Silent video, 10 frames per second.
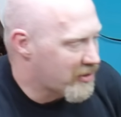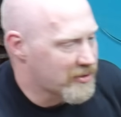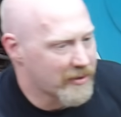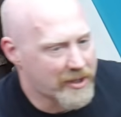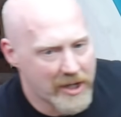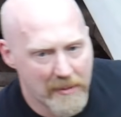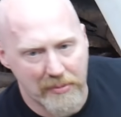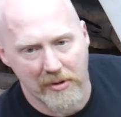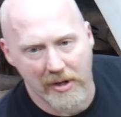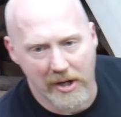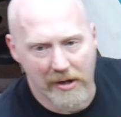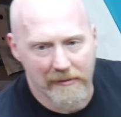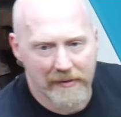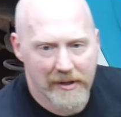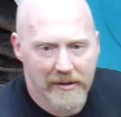to do a couple
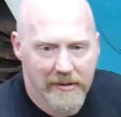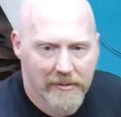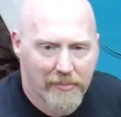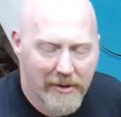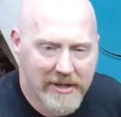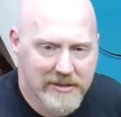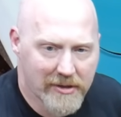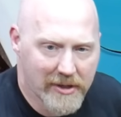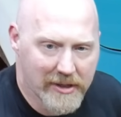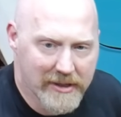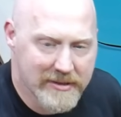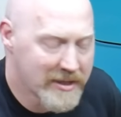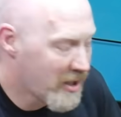of plates on this.